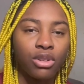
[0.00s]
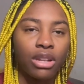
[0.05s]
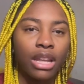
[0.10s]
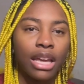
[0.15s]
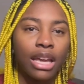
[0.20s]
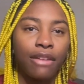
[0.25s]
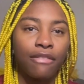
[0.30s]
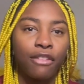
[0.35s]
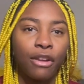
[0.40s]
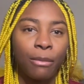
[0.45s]

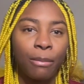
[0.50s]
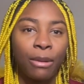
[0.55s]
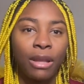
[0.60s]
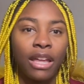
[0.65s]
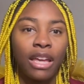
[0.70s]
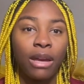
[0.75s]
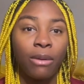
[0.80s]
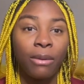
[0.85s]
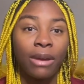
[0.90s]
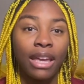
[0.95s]
like if you're
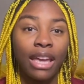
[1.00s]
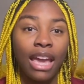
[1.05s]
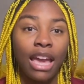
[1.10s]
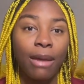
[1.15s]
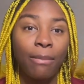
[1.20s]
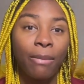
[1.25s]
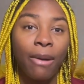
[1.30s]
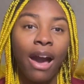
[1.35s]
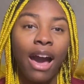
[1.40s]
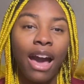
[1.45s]
playing with
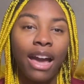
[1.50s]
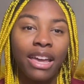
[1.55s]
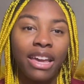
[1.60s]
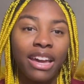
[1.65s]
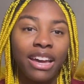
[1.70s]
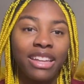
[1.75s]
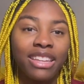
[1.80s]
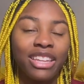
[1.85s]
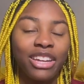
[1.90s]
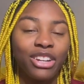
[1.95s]

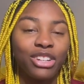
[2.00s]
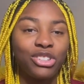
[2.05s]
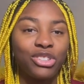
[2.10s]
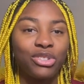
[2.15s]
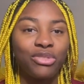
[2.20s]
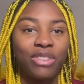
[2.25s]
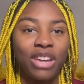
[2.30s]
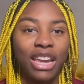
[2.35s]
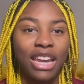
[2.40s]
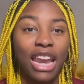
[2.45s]
K-Paya, their
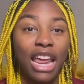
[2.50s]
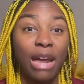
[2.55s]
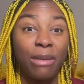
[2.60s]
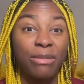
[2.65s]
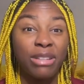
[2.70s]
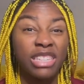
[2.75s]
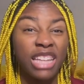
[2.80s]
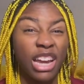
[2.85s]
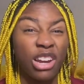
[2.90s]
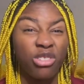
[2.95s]
Juve name
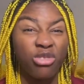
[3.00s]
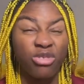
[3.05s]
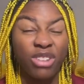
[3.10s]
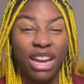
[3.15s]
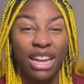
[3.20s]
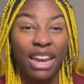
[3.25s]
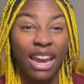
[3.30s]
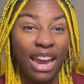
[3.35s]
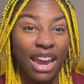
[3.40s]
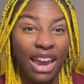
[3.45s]
is like
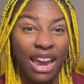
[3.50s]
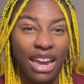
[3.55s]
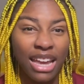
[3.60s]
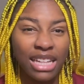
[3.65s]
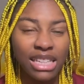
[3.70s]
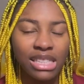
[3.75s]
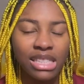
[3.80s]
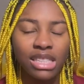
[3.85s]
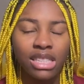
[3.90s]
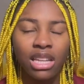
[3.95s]
Red
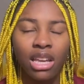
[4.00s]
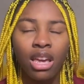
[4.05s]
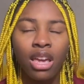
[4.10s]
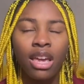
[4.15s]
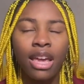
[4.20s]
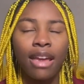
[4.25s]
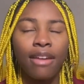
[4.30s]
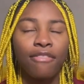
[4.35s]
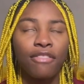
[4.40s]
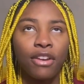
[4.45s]
Ants.
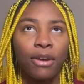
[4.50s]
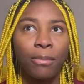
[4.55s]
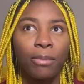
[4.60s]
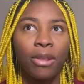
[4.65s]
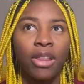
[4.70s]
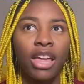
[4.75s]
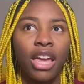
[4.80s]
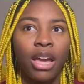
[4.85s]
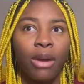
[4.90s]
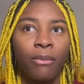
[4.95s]
If you're
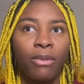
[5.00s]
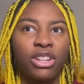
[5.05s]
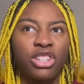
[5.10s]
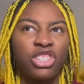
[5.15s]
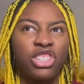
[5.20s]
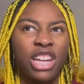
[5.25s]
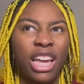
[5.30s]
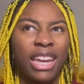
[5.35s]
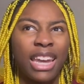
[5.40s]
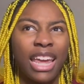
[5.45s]
playing with
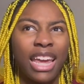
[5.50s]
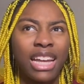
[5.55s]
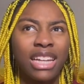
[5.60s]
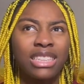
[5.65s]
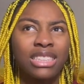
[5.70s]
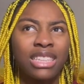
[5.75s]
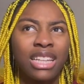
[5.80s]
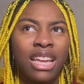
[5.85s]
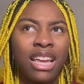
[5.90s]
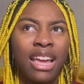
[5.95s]
Gen
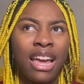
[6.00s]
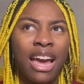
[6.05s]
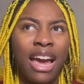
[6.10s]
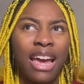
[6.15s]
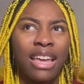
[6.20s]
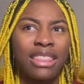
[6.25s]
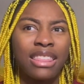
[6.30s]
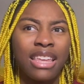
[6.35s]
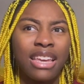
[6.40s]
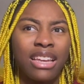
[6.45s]
X,
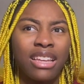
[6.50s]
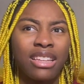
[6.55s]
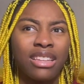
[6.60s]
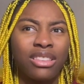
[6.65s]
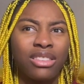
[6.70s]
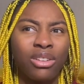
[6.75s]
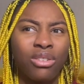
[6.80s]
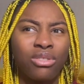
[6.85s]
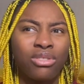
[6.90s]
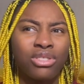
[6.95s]
I think
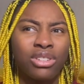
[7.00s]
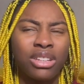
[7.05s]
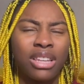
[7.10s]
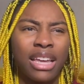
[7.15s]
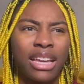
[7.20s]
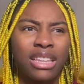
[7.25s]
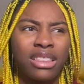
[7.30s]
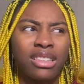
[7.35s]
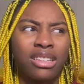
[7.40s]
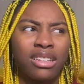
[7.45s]
those are
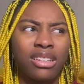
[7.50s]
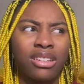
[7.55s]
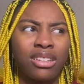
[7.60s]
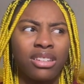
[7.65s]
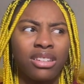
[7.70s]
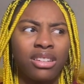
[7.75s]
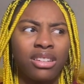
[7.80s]
like the